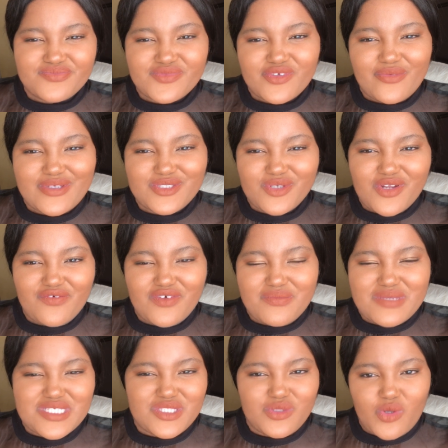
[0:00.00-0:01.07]
was sort of a
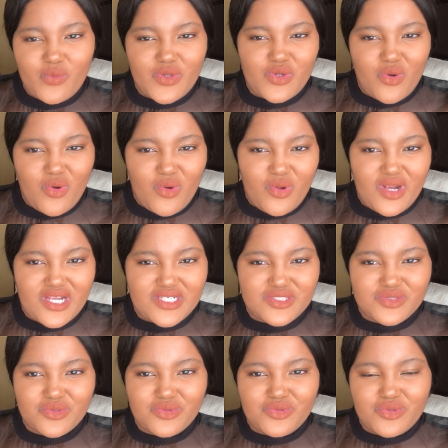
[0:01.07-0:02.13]
miss know-it-all,
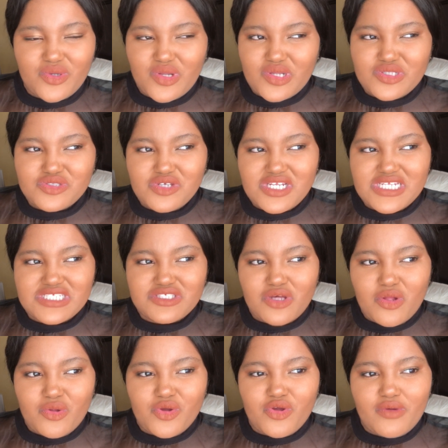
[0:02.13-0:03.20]
so you couldn't really
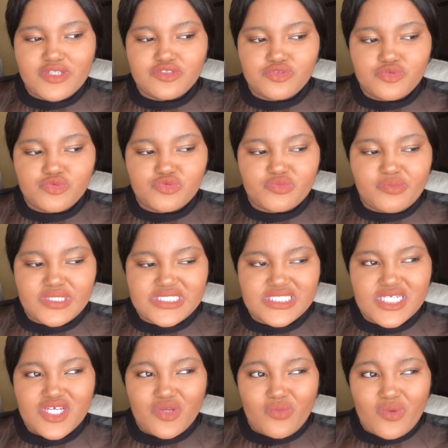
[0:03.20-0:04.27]
tell her what to do. But
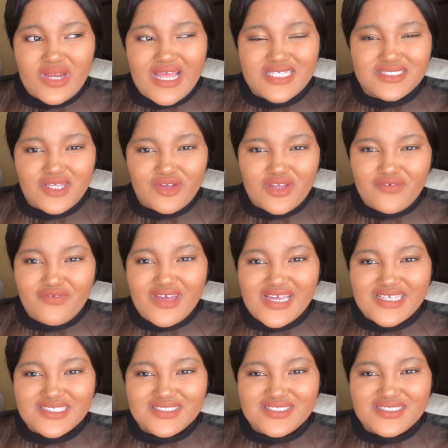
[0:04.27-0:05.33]
I
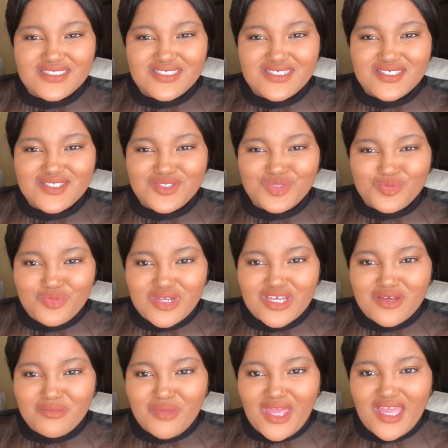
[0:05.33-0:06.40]
sacrificed to bring
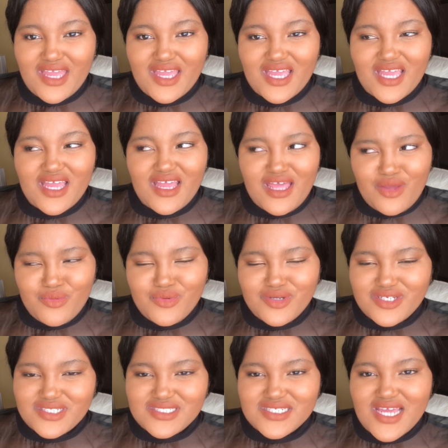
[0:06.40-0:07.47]
her back, I
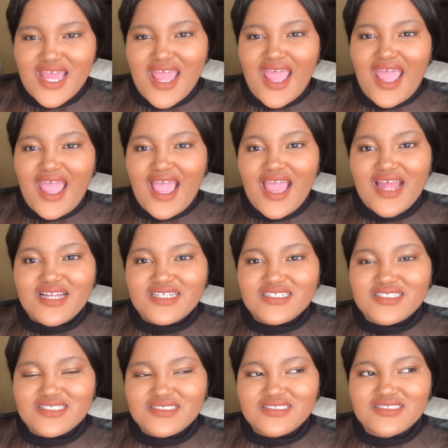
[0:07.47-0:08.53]
would.
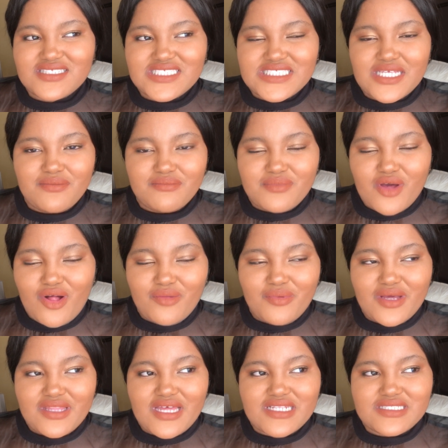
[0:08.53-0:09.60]
And this is the same
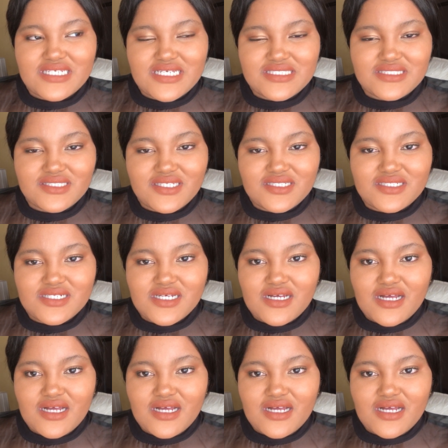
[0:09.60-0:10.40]
helper that tested